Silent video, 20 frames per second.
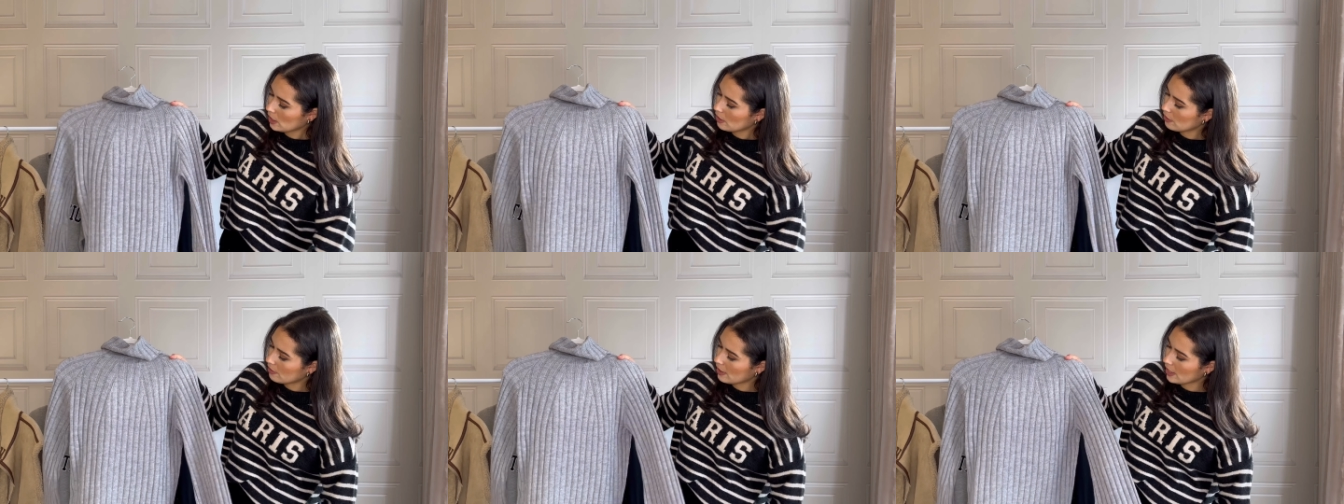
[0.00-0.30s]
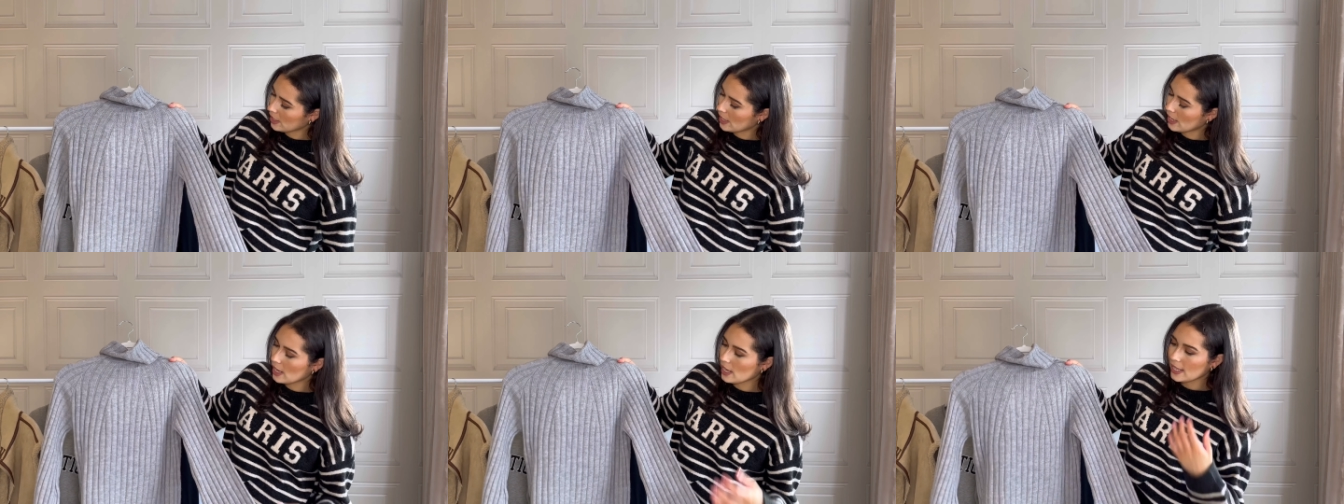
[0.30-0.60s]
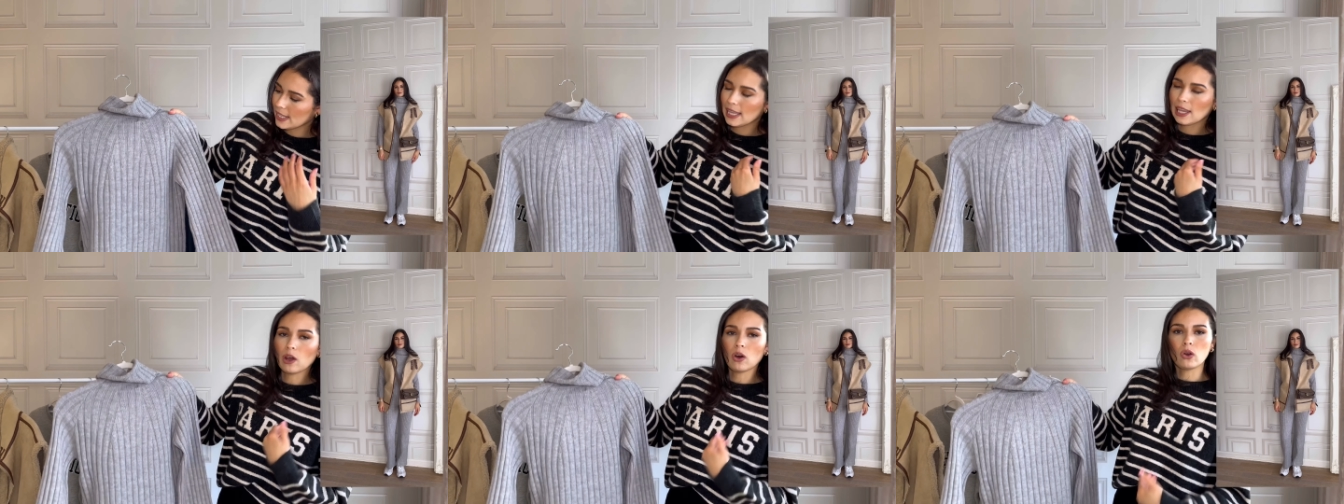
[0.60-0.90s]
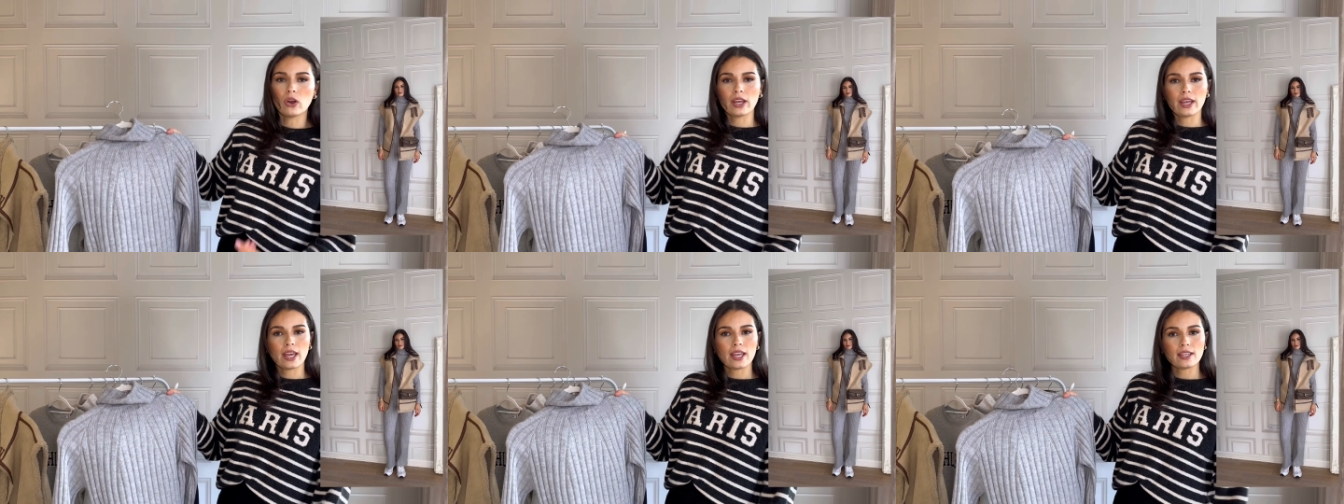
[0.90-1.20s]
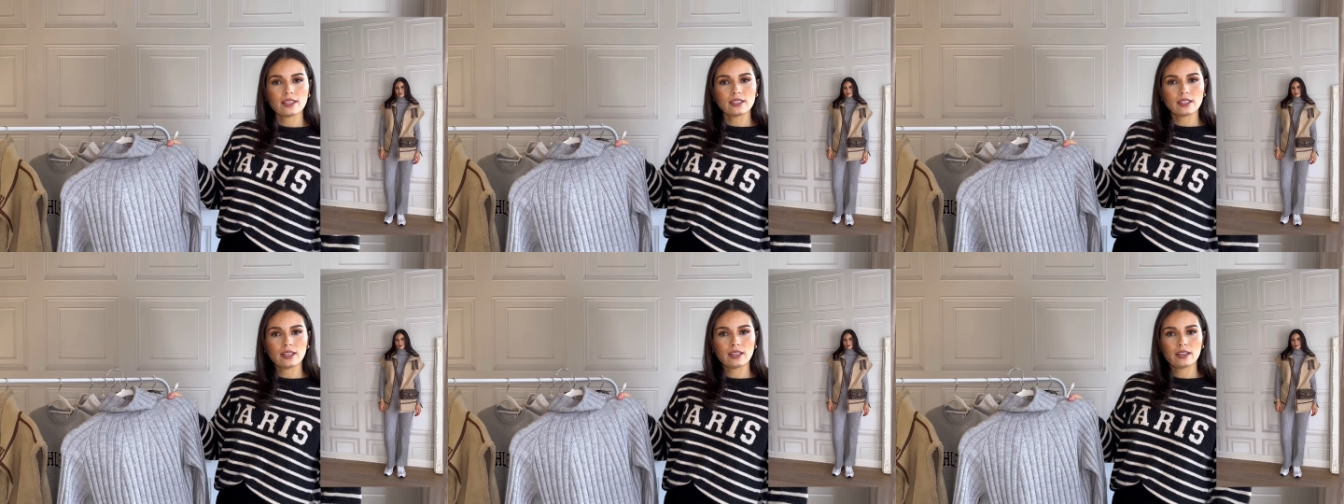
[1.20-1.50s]
very
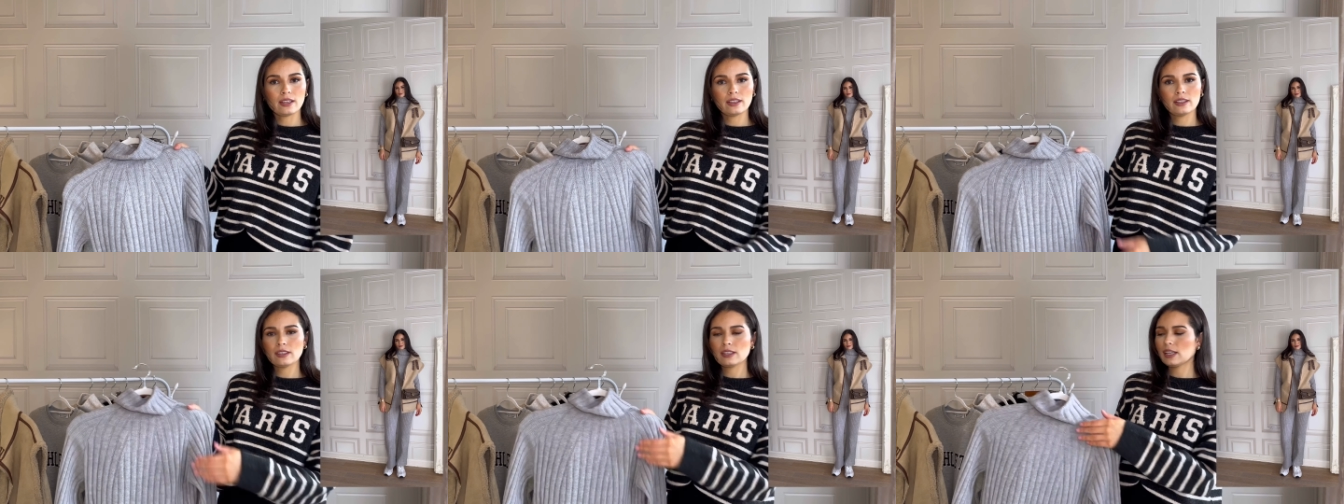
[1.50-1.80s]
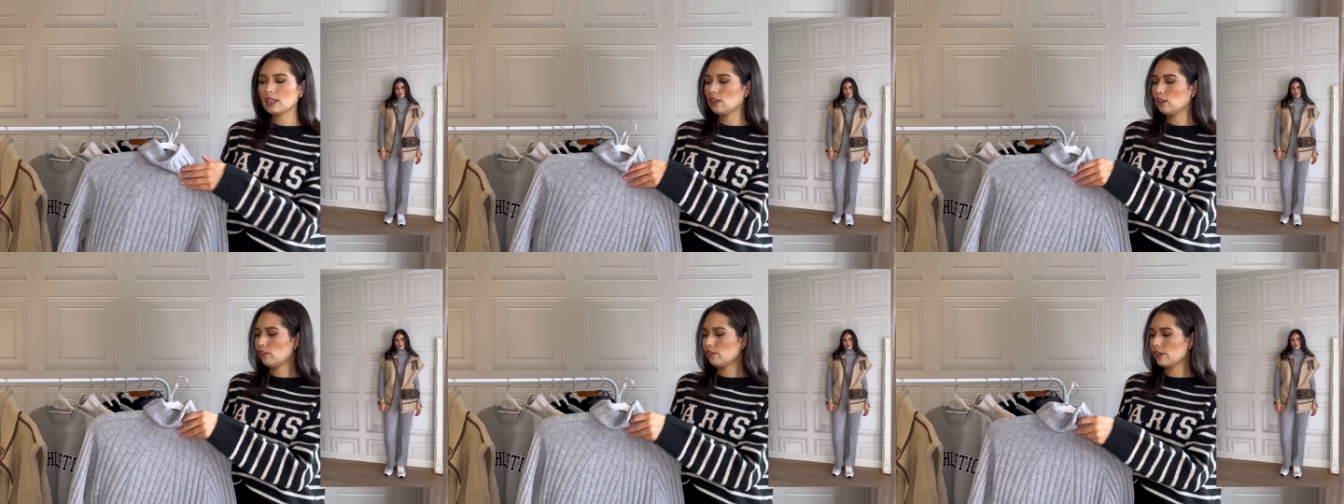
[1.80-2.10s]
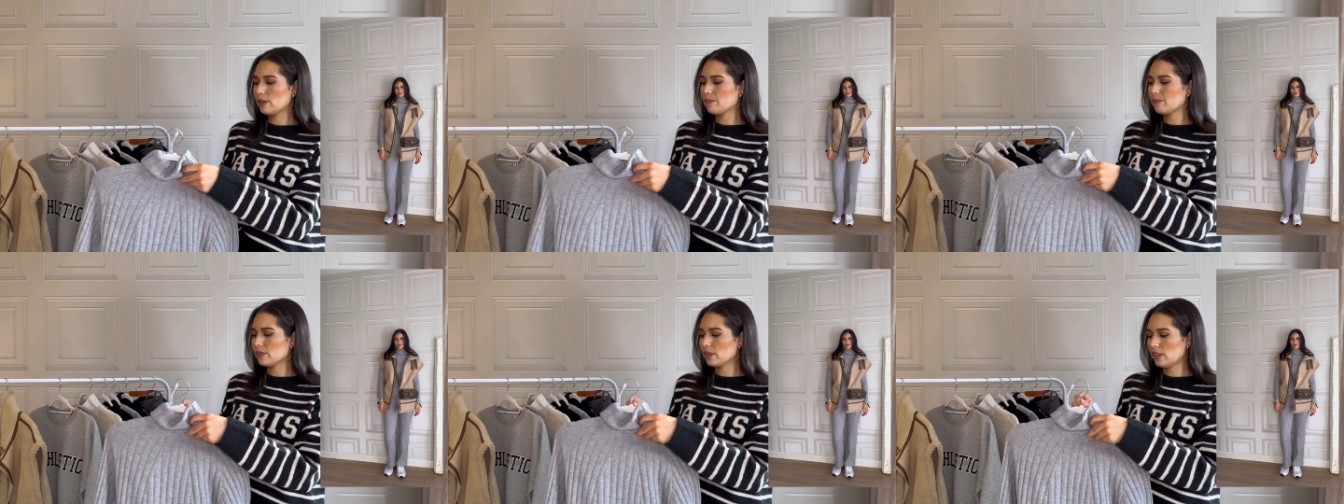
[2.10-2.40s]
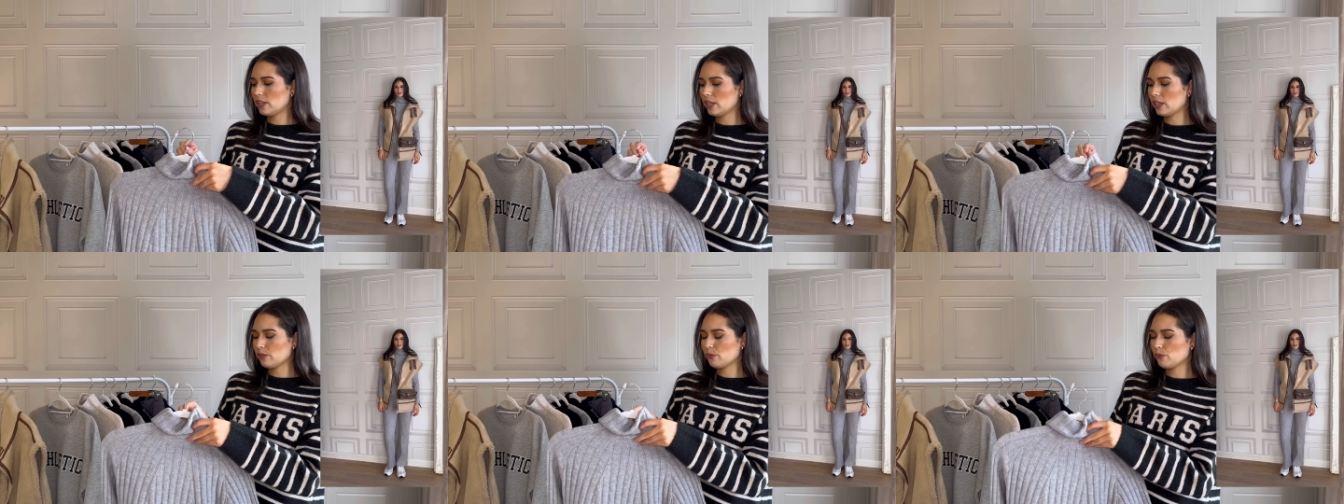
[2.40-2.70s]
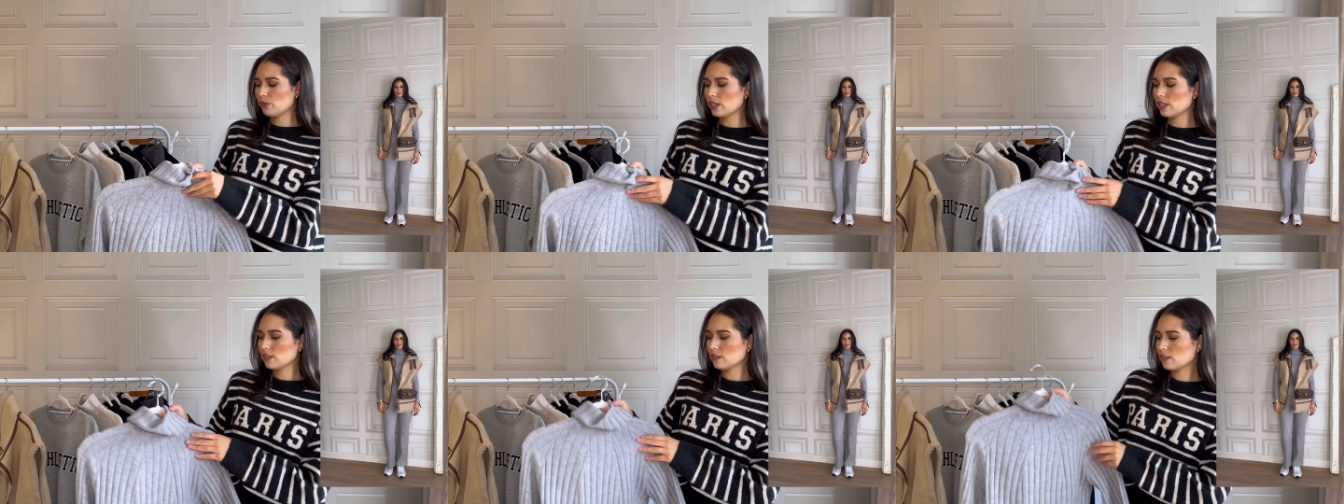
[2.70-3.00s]
elongating. I love it. I think it
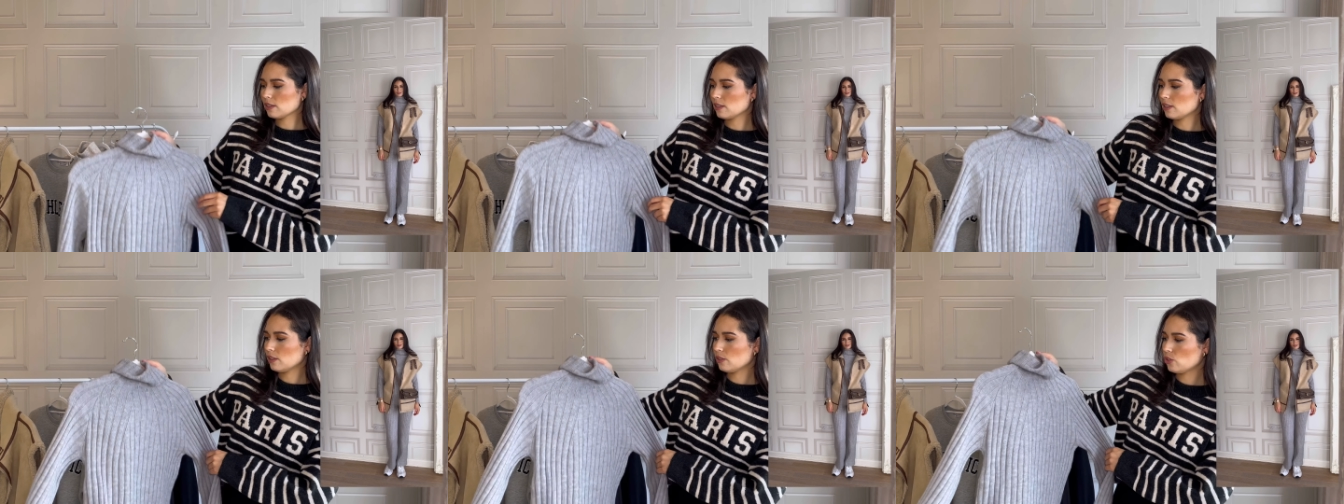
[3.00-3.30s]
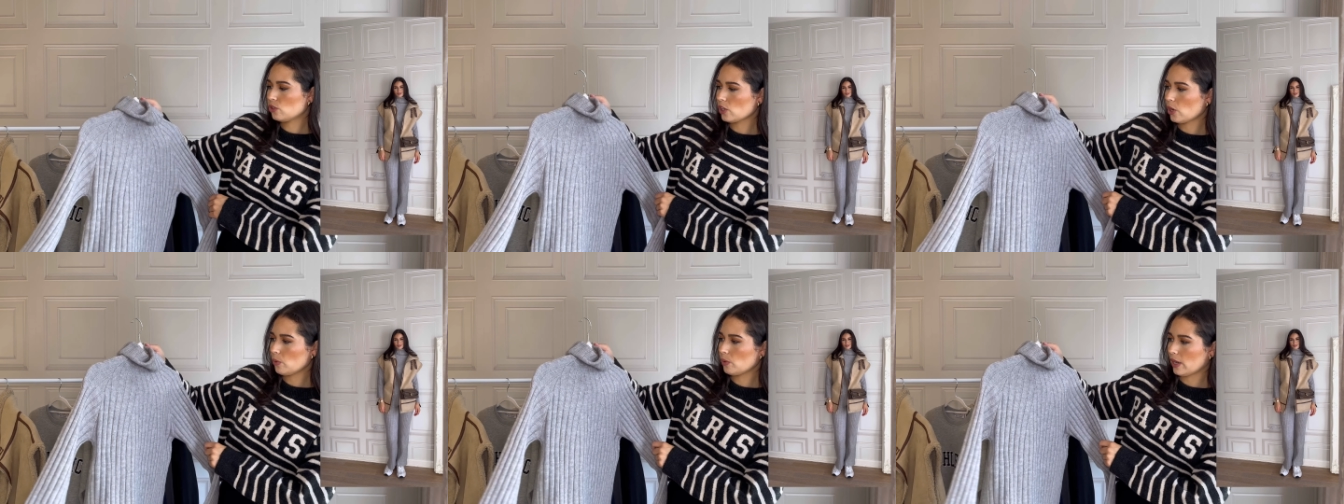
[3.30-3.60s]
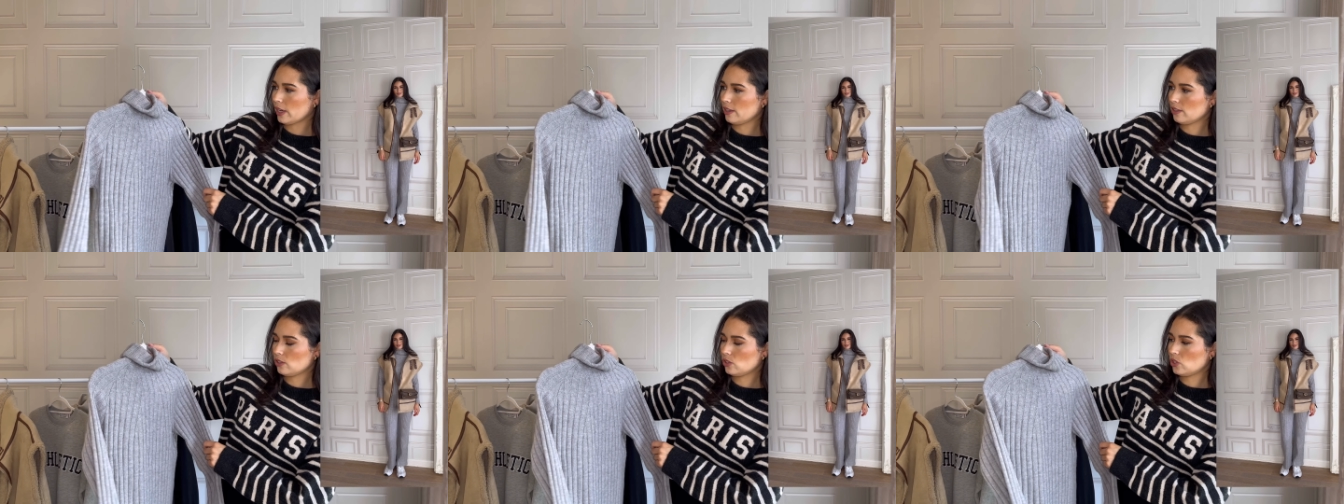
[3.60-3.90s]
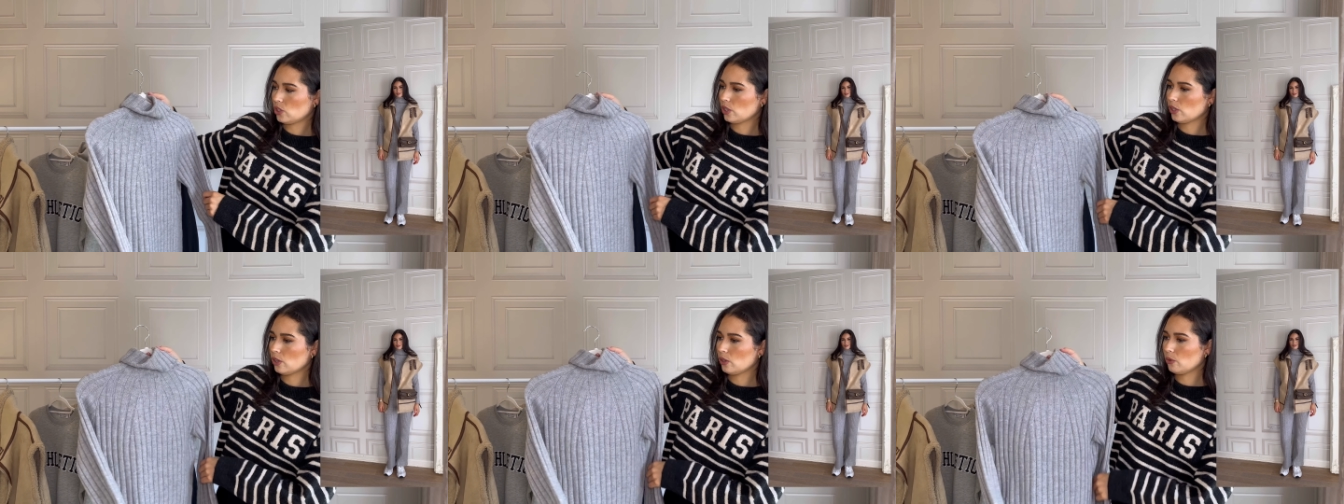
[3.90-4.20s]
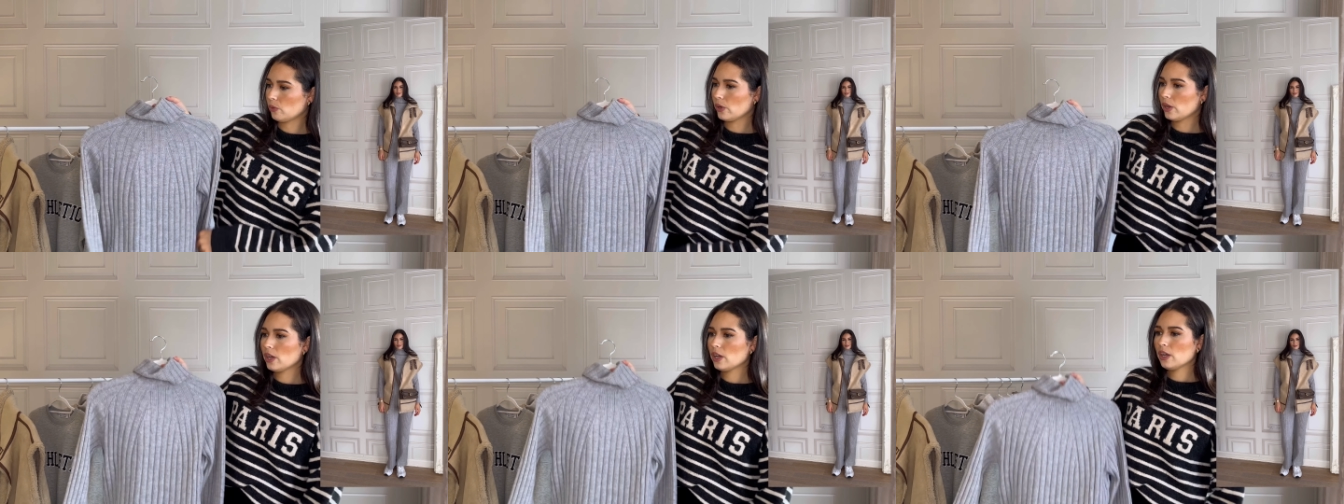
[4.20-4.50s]
fits so nice too.